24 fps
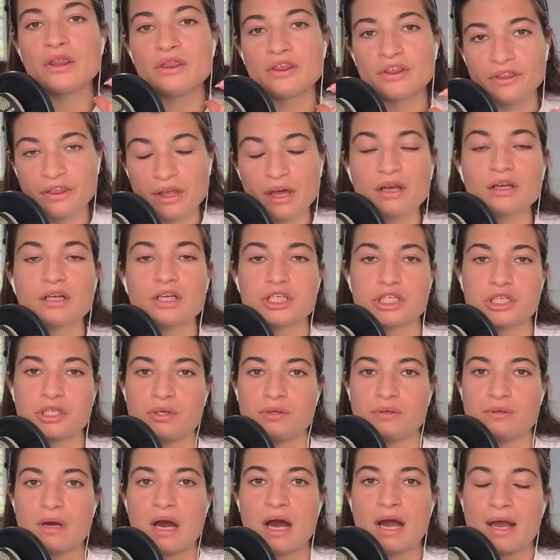The third
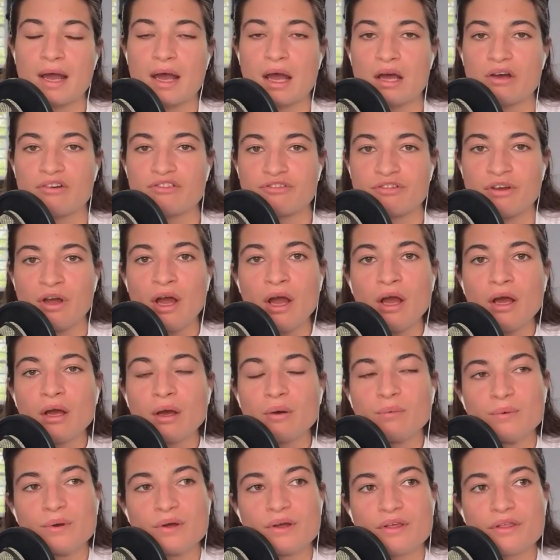issue I have
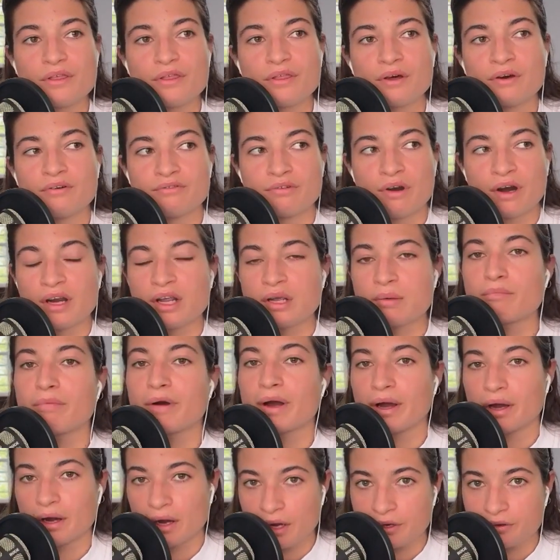with running by
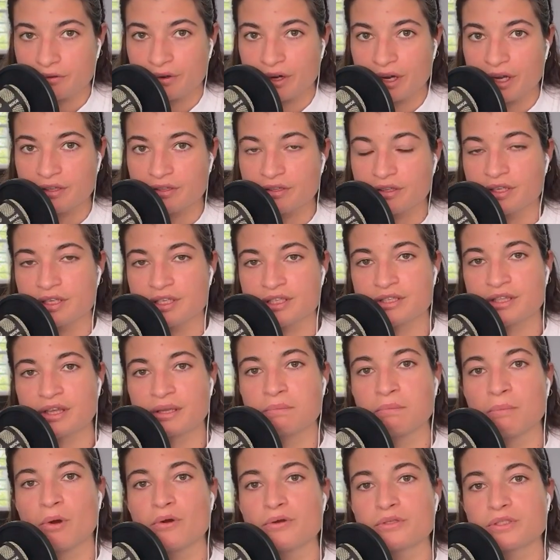heart rate is that
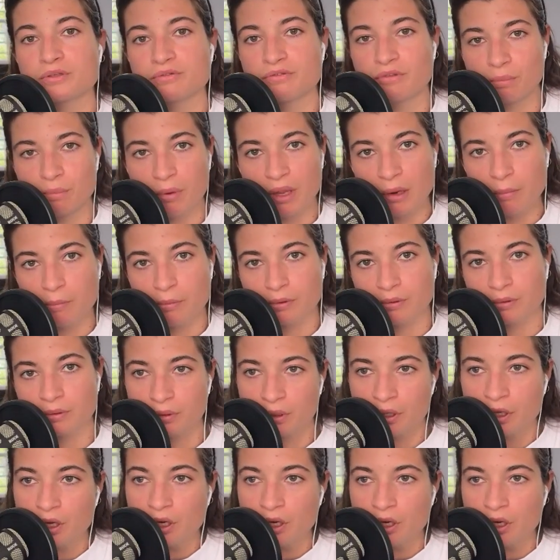most of the people